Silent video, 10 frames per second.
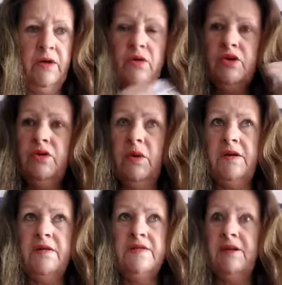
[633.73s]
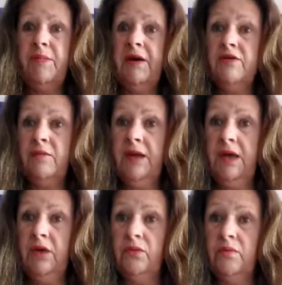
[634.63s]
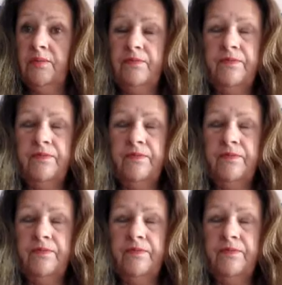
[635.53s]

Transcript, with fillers: or do I step out on my own?